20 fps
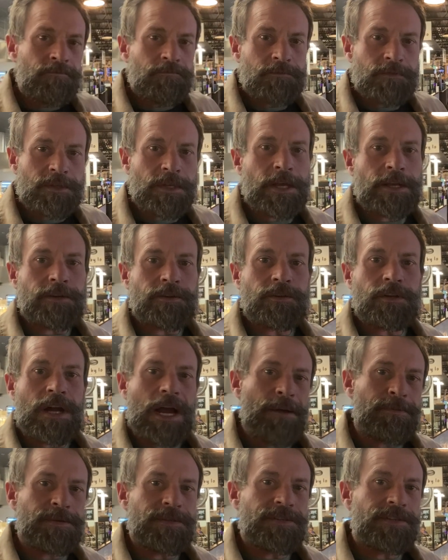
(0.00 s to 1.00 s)
There's a lot of good
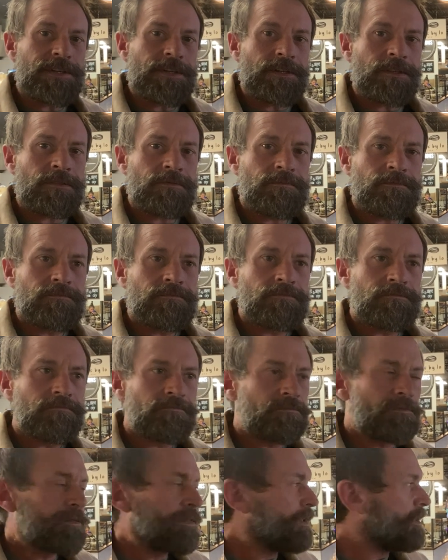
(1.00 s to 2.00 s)
options here.
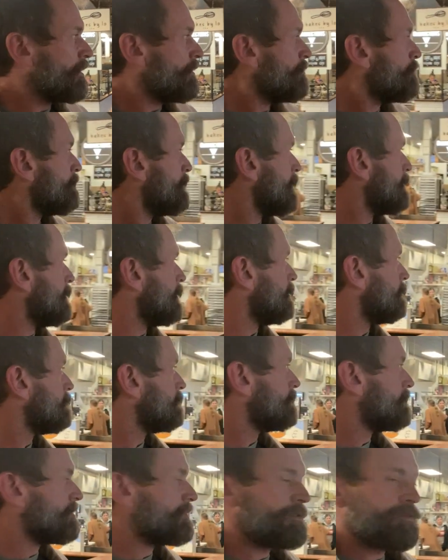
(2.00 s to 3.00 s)
Maybe
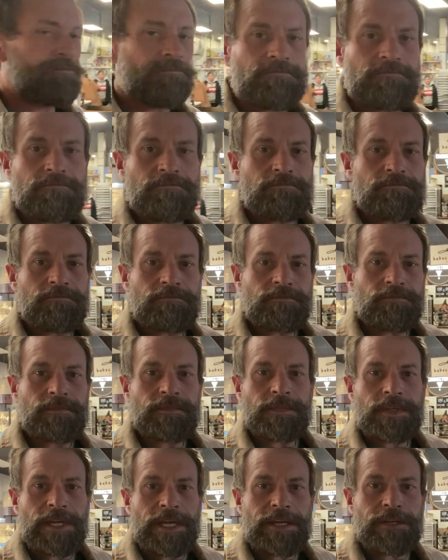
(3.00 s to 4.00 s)

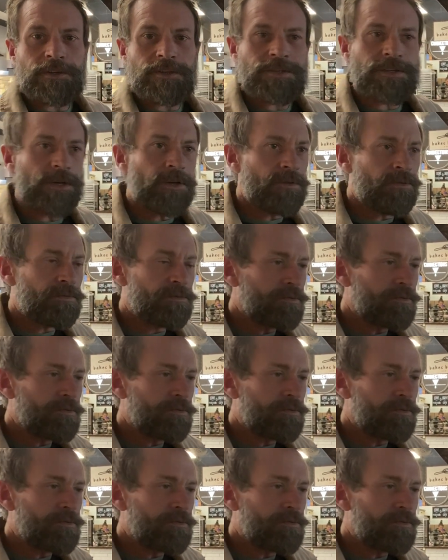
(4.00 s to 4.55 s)
eight or so.